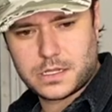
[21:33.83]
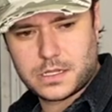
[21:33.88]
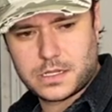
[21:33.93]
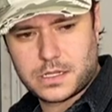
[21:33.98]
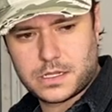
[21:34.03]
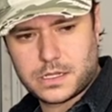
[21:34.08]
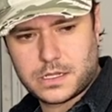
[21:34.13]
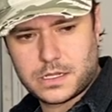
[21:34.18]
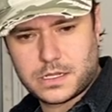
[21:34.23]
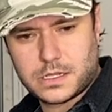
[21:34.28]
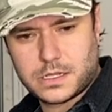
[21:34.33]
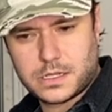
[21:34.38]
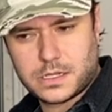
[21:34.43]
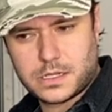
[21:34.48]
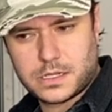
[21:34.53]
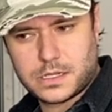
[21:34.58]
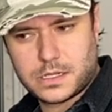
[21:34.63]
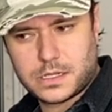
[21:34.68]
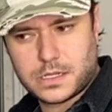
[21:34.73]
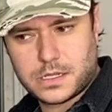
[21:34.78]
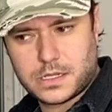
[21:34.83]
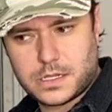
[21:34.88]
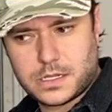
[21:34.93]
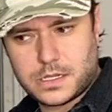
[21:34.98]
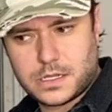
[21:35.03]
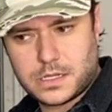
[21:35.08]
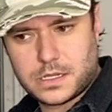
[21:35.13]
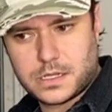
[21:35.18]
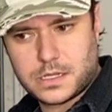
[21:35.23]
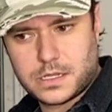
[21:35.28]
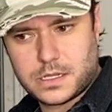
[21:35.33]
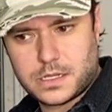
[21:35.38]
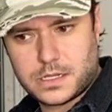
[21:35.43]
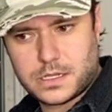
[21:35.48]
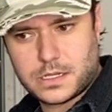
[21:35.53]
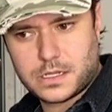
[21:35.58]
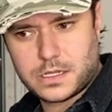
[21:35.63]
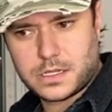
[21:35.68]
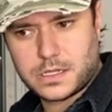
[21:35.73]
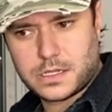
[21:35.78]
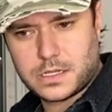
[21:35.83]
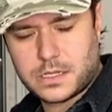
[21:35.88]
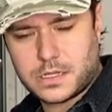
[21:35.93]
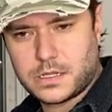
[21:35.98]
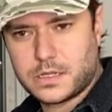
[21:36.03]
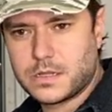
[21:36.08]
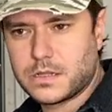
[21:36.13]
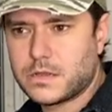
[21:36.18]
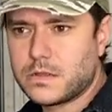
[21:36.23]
(silence)